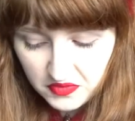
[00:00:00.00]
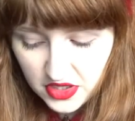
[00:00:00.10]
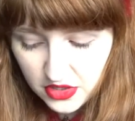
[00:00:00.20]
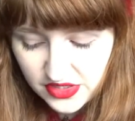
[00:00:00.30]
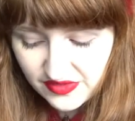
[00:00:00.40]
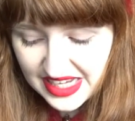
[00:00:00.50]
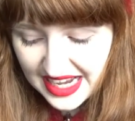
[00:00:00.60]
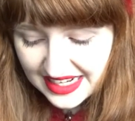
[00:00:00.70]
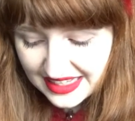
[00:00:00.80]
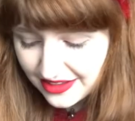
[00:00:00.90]
loads of
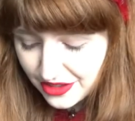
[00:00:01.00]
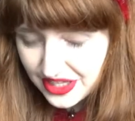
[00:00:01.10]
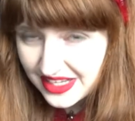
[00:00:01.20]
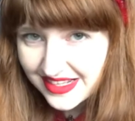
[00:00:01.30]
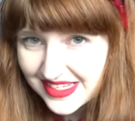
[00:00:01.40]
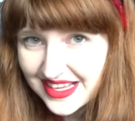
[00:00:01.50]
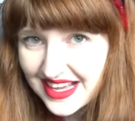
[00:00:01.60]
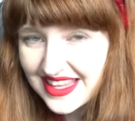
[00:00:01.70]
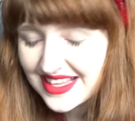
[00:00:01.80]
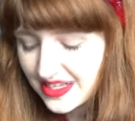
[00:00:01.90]
tiny little things
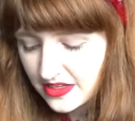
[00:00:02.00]
together.